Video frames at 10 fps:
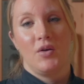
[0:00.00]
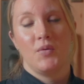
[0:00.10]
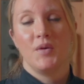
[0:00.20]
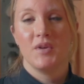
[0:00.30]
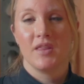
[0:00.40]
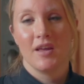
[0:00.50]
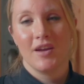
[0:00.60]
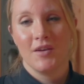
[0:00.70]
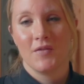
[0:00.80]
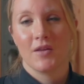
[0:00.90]
When we
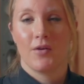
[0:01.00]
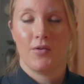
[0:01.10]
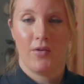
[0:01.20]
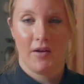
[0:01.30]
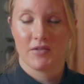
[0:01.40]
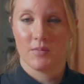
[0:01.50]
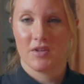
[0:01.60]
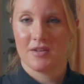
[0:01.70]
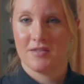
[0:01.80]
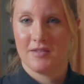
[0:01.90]
think of the
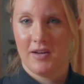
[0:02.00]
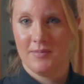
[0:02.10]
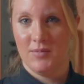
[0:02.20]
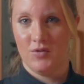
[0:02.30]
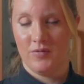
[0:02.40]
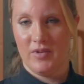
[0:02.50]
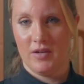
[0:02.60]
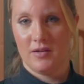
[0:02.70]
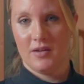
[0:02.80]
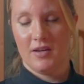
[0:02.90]
Craftsman design
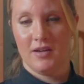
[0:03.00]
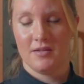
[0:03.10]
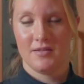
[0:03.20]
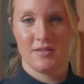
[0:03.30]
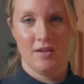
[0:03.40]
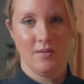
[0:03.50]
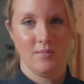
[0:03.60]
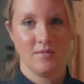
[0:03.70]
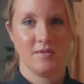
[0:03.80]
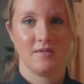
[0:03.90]
movement, it
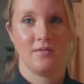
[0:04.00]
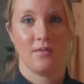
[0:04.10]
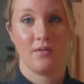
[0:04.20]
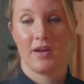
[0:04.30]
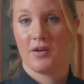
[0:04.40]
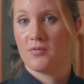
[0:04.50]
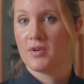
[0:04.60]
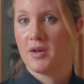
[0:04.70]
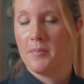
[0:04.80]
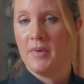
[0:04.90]
seems like a
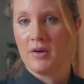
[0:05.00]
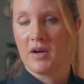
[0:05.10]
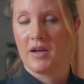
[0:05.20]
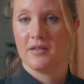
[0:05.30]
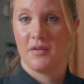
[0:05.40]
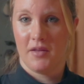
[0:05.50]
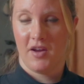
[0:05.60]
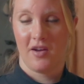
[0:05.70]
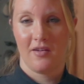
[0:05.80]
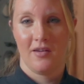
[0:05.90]
really American
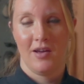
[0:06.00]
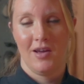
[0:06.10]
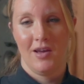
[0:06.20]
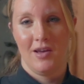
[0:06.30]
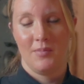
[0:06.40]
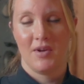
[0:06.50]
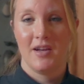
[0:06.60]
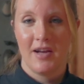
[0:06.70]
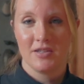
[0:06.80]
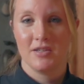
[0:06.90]
thing, but it
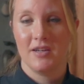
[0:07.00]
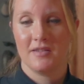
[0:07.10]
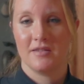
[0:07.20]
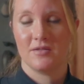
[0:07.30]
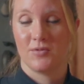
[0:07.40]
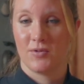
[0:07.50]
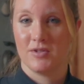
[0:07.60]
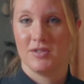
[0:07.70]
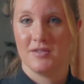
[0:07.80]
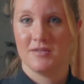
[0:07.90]
actually has its
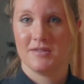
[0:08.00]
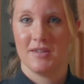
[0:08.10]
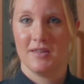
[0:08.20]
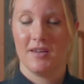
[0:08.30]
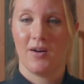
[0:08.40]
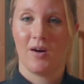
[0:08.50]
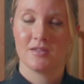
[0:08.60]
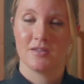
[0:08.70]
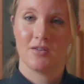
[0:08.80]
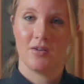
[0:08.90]
origins in the
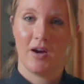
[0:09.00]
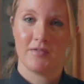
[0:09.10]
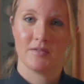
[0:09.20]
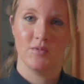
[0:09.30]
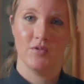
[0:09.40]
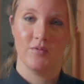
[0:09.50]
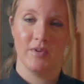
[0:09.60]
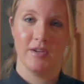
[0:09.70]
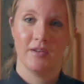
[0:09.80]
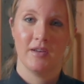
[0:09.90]
arts and crafts
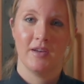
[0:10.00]
movement,